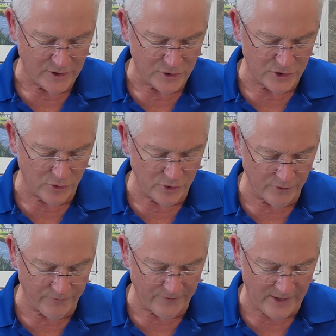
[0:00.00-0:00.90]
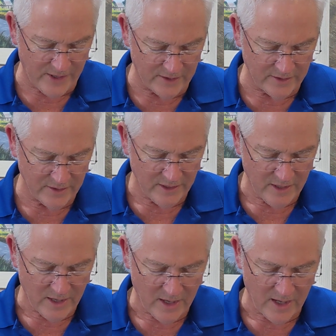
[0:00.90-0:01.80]
and so your faith
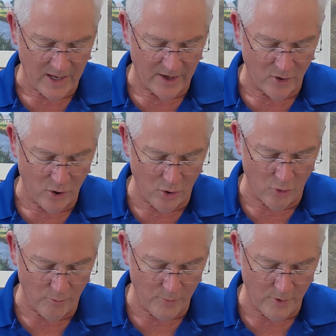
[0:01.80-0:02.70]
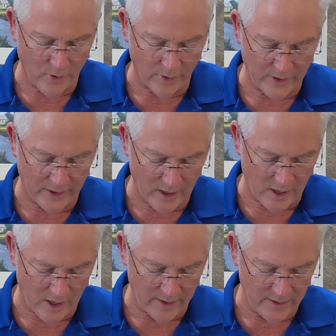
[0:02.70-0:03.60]
and hope are in
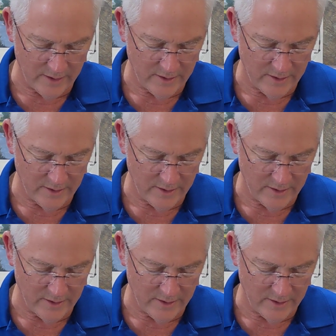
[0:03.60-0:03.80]
God.